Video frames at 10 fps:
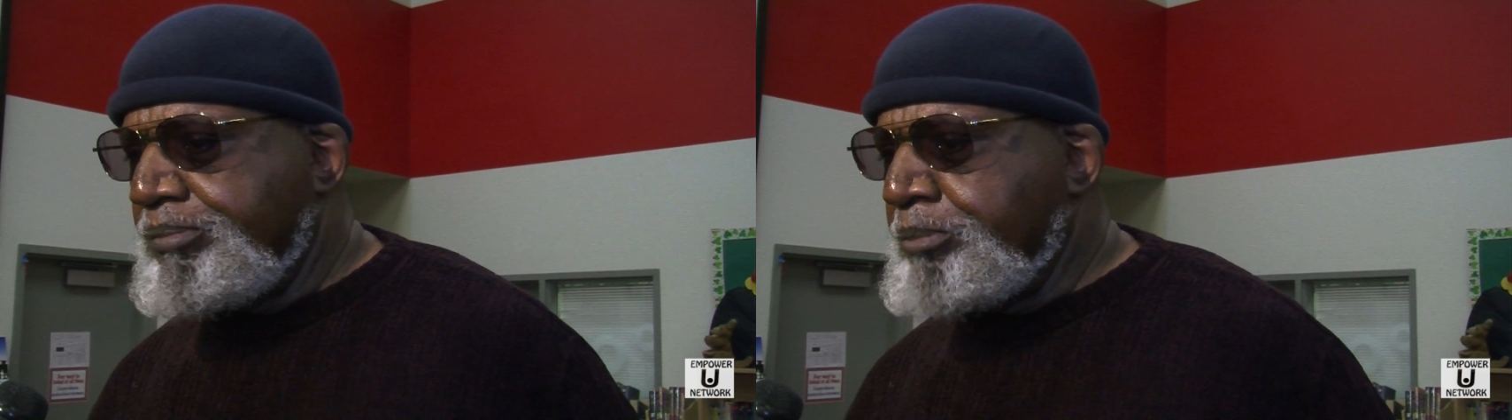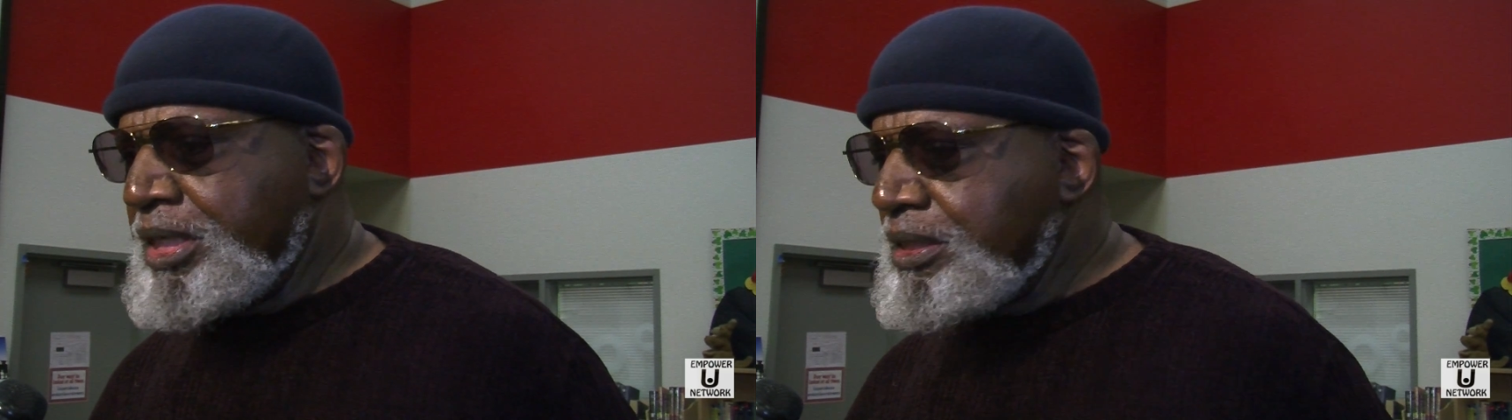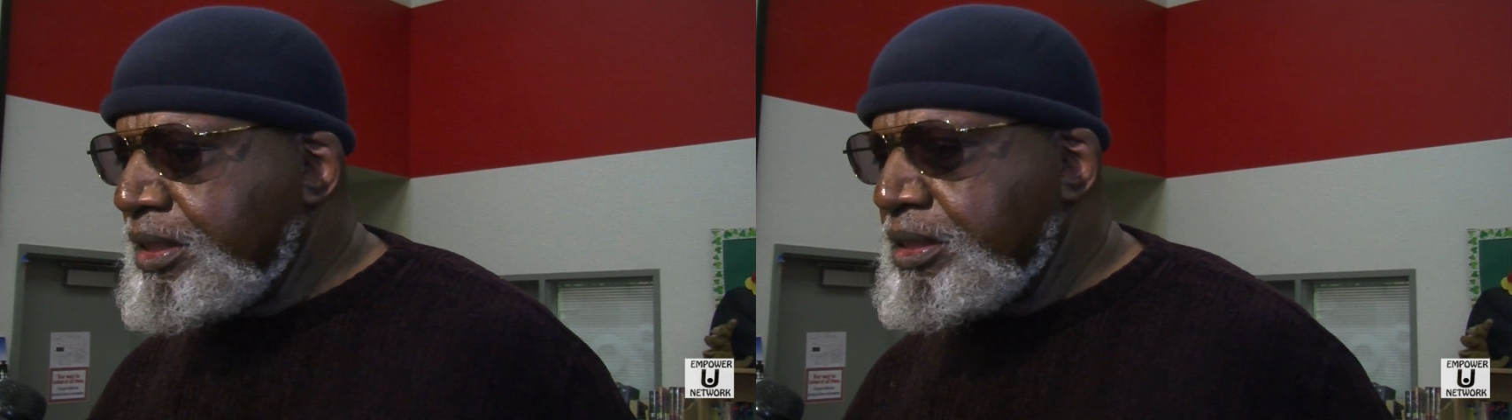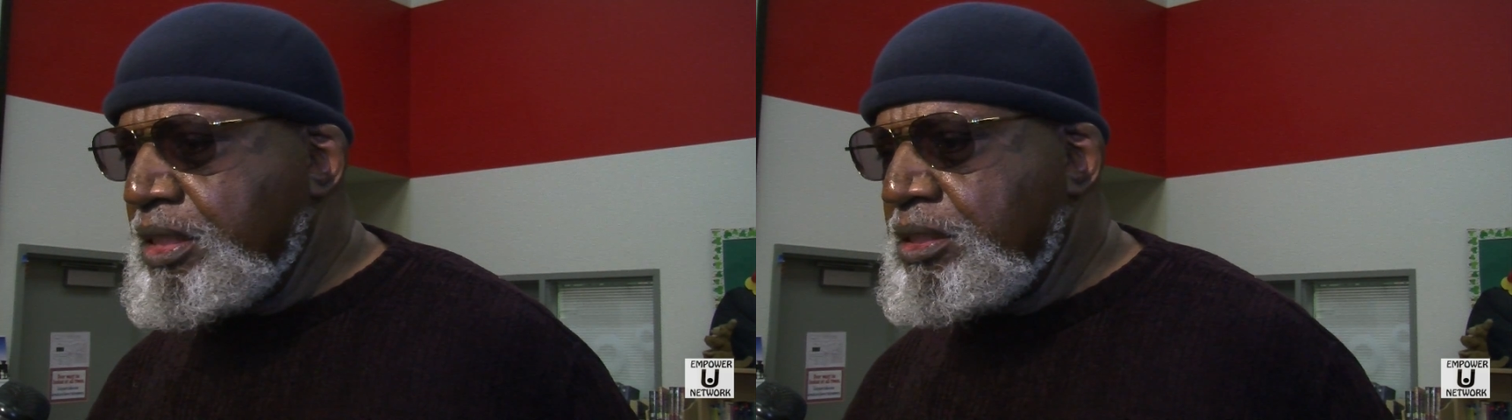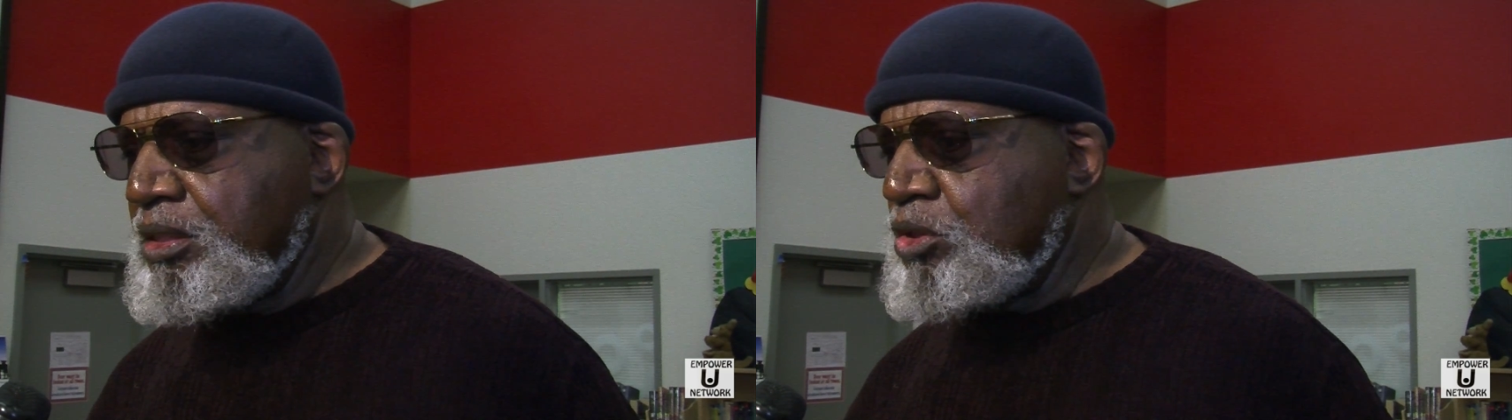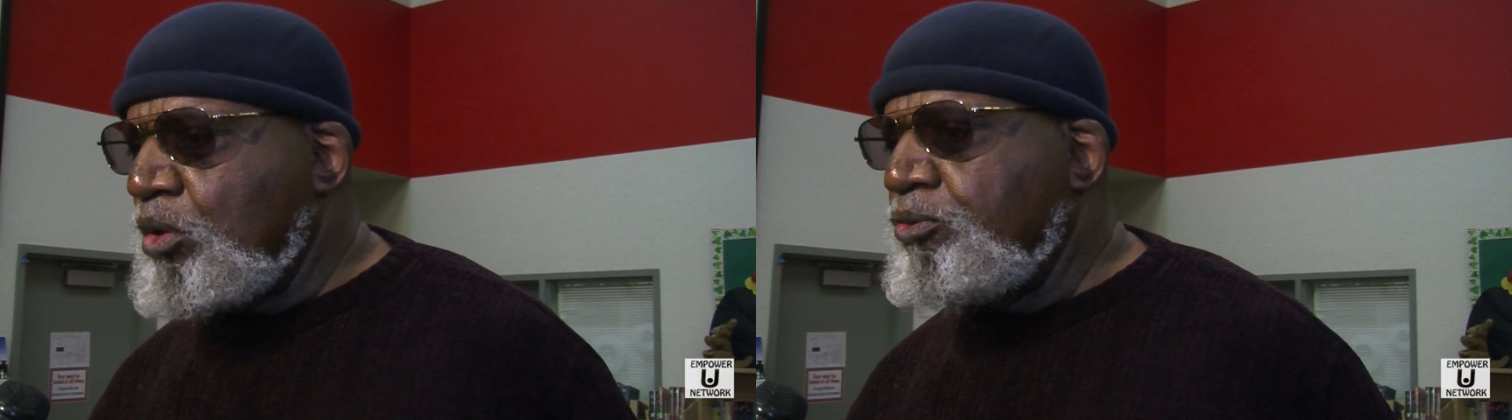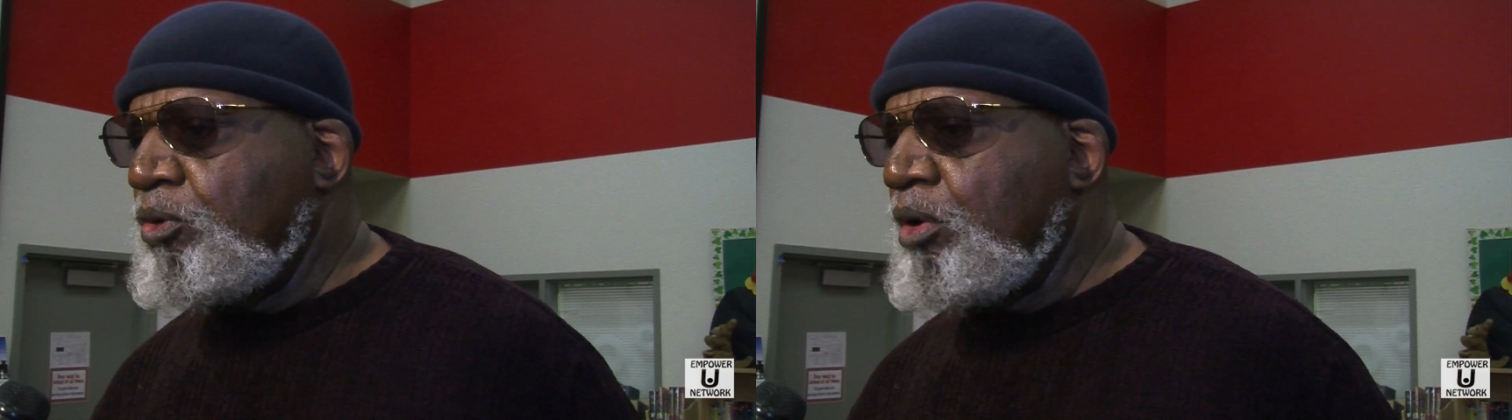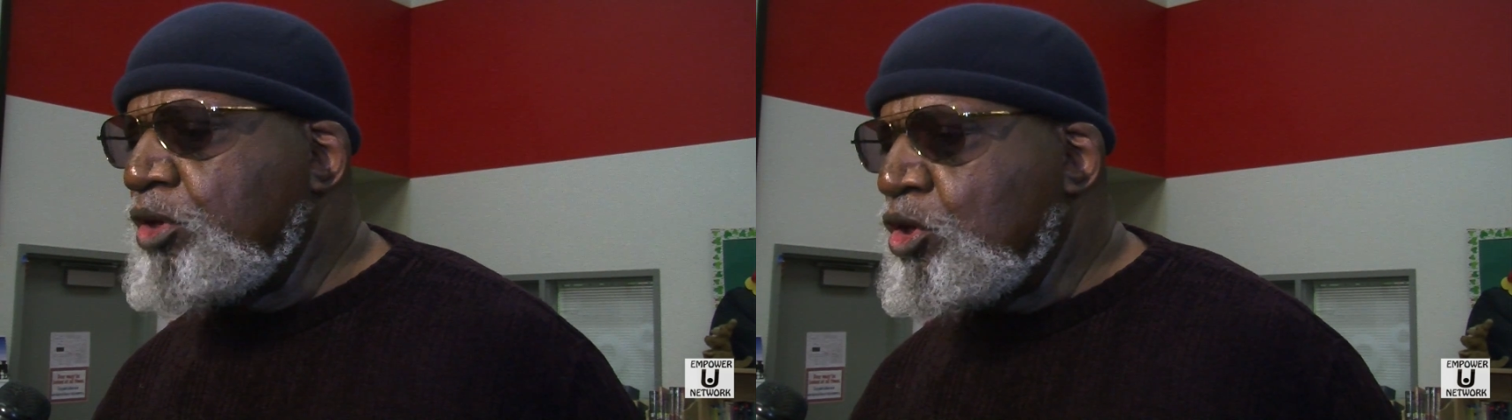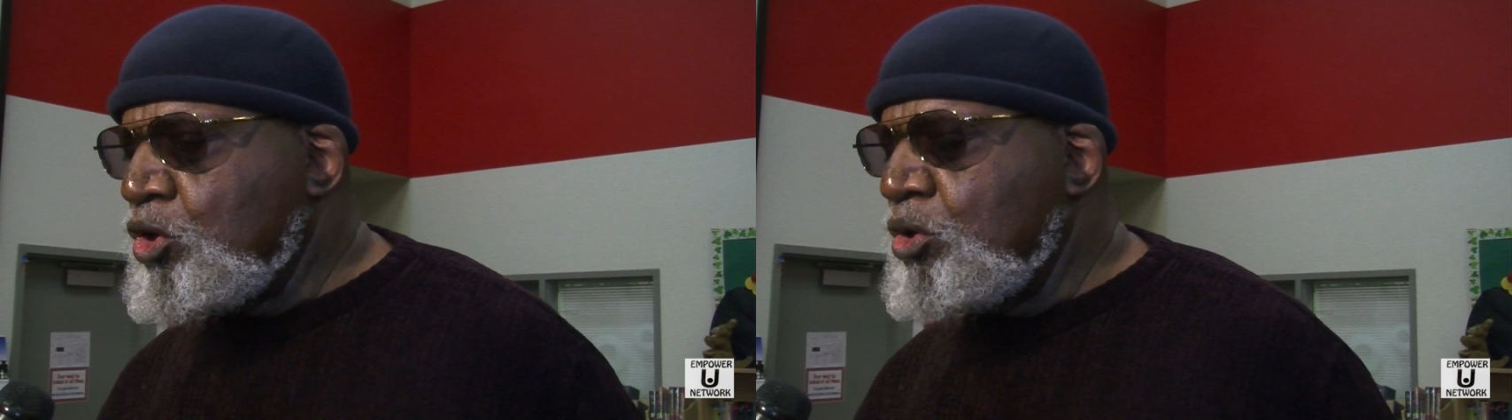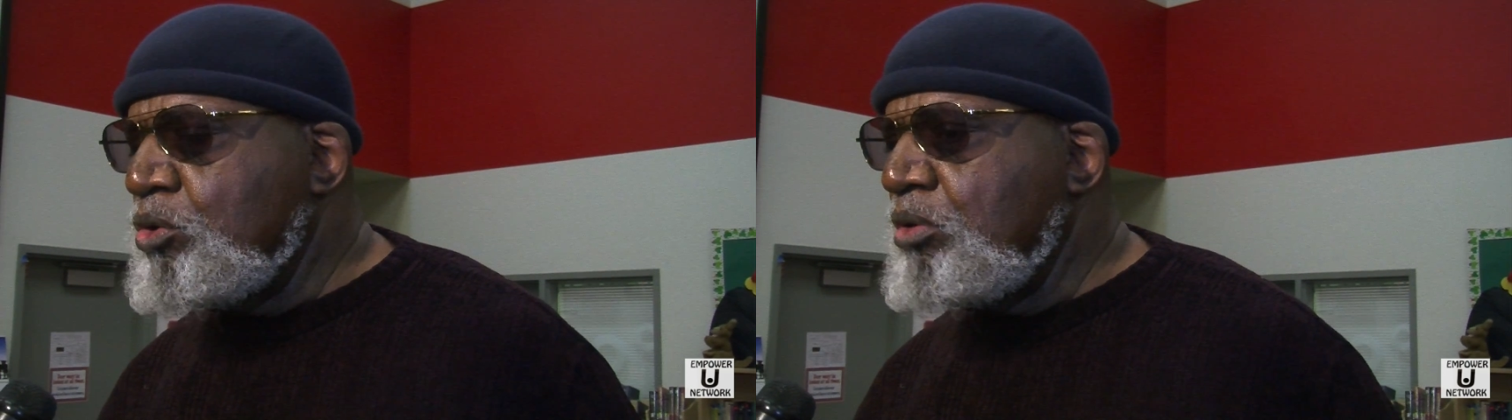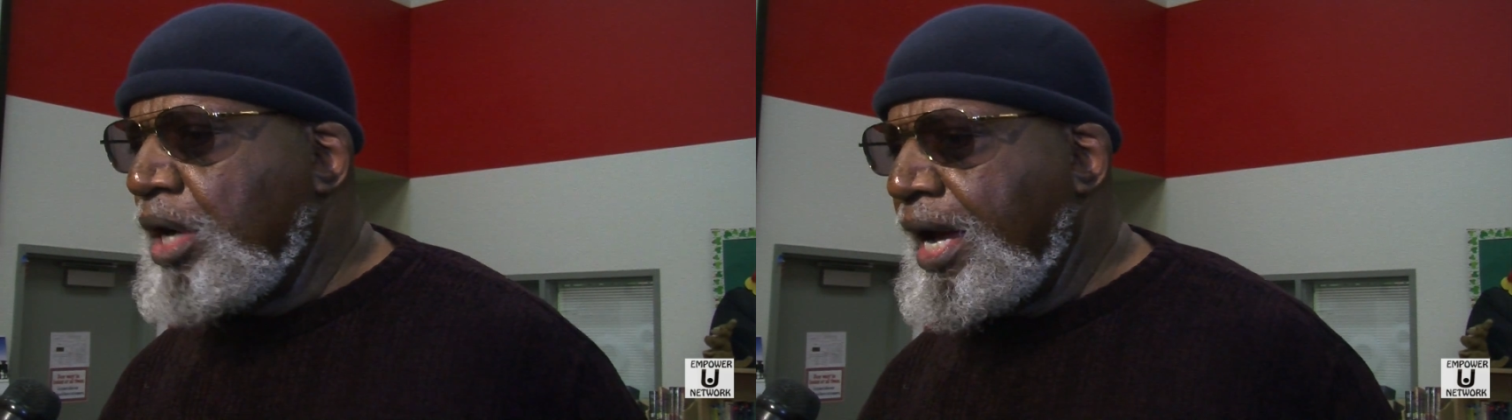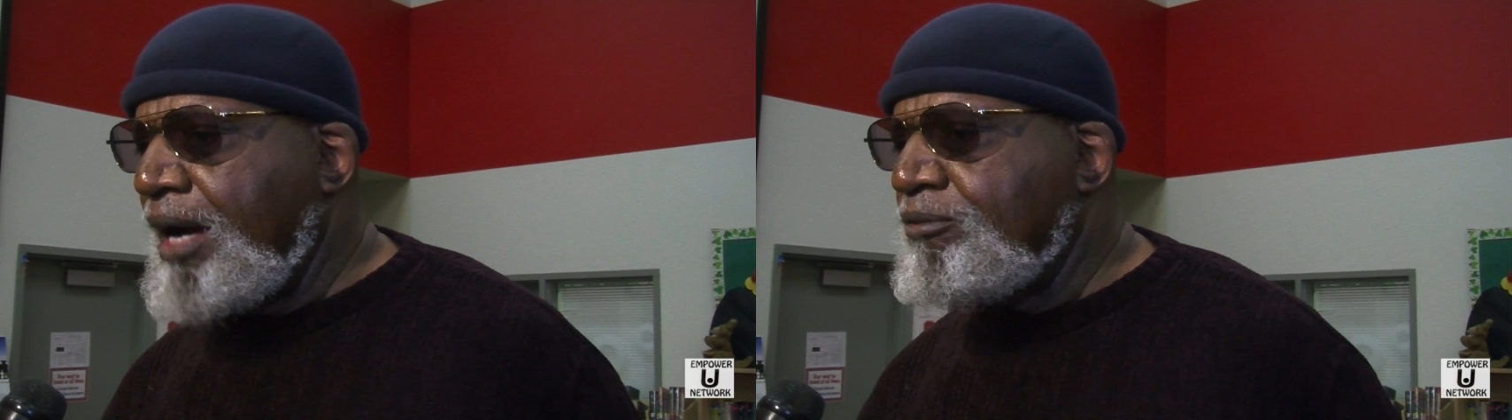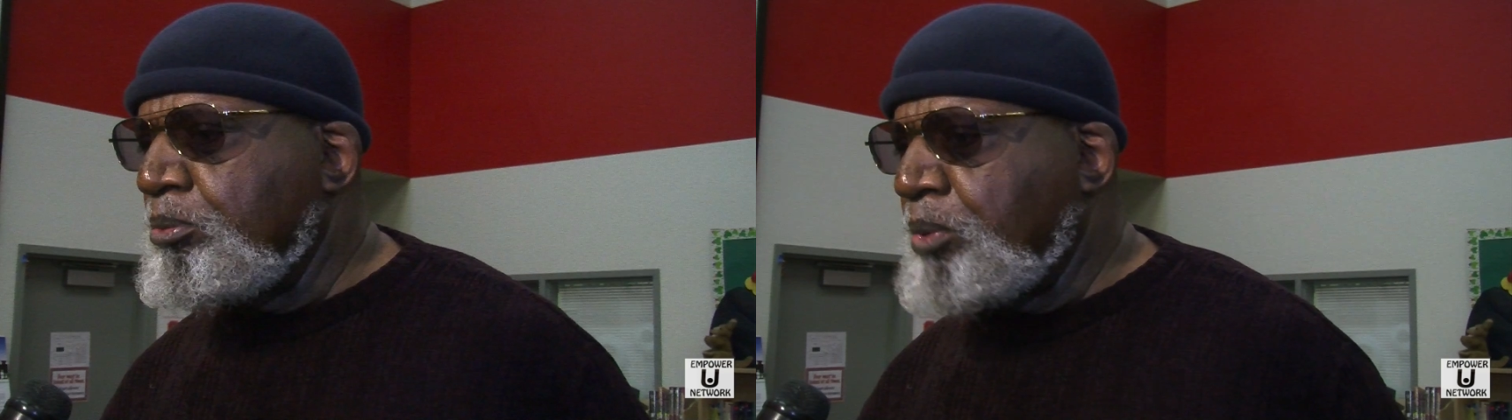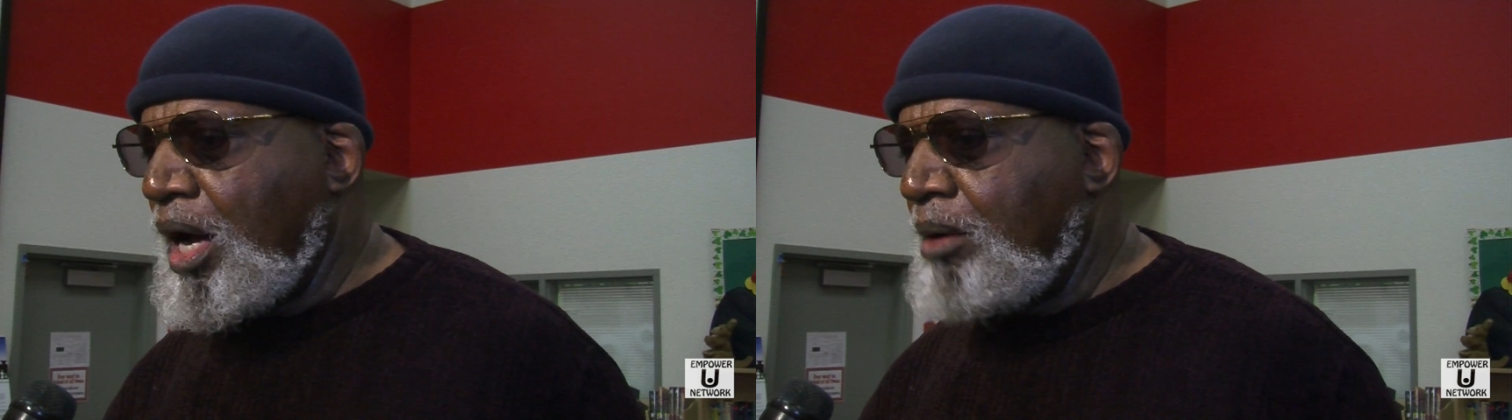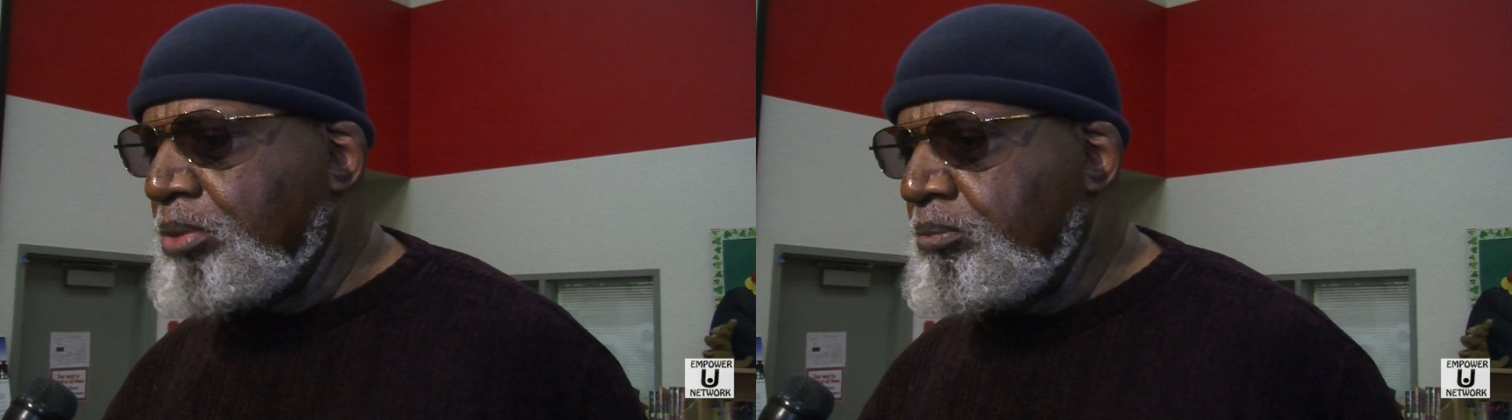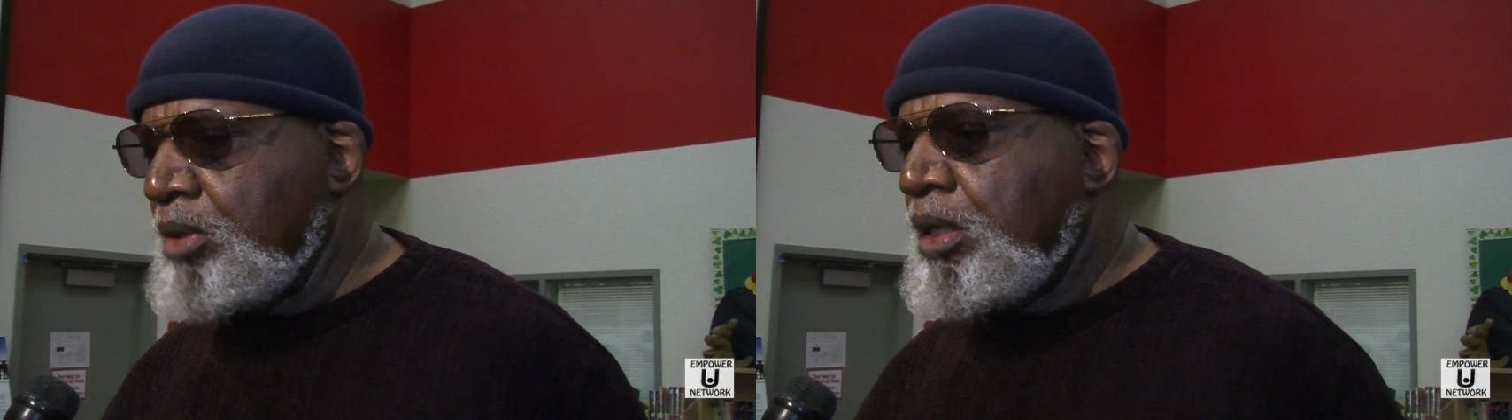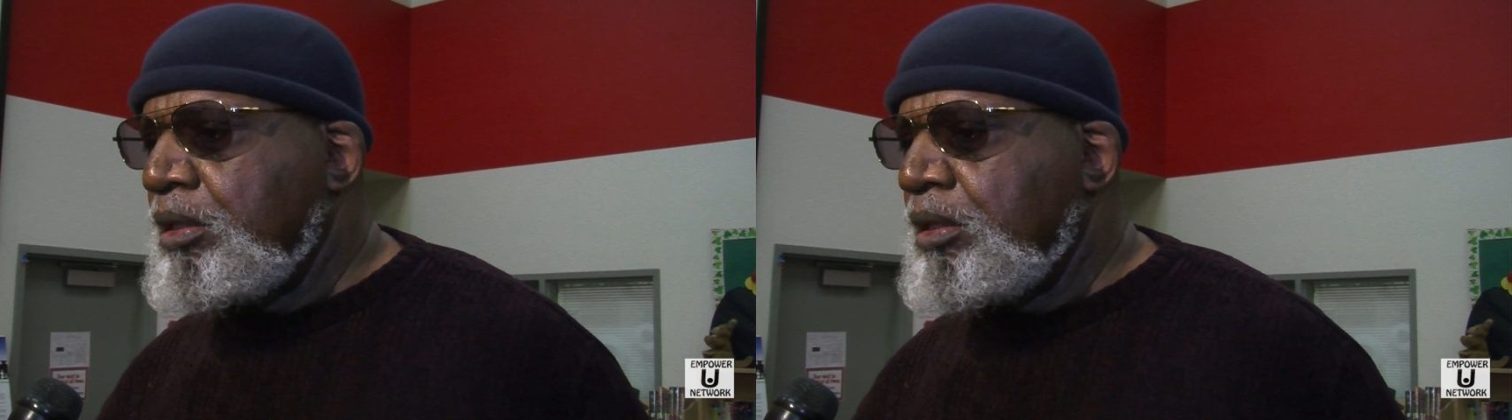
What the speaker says: businesses and so forth, you have a problem